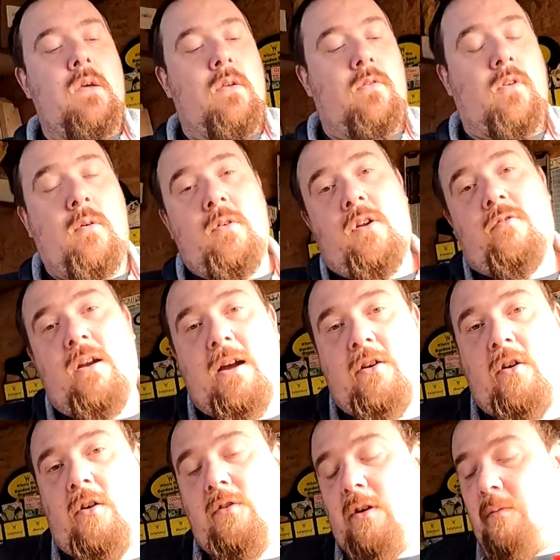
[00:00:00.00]
So I'm going to crack
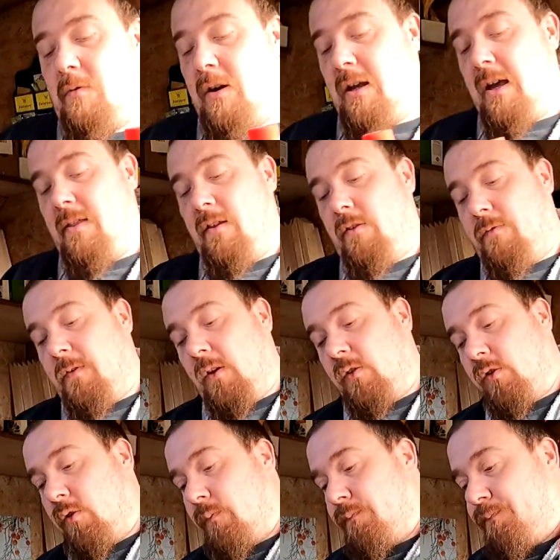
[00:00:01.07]
on. I'm going to get this
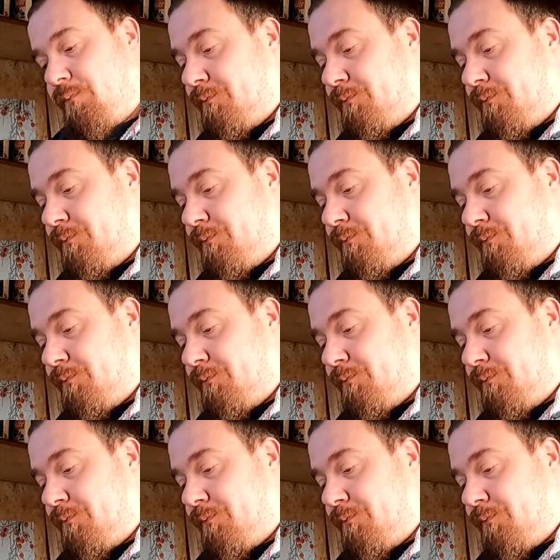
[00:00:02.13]
filled up.